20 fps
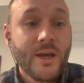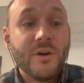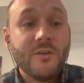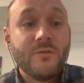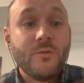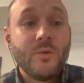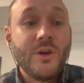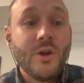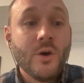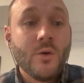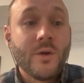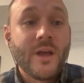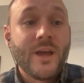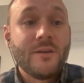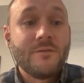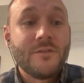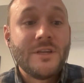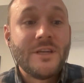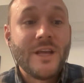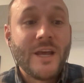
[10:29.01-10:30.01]
But if we don't
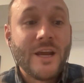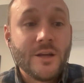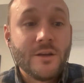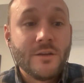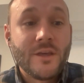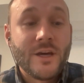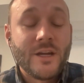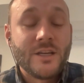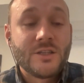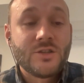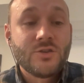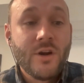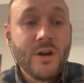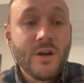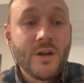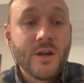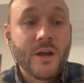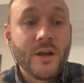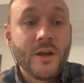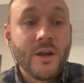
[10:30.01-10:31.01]
have the data that it's
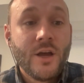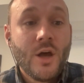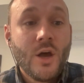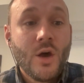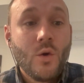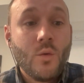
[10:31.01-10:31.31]
trained on,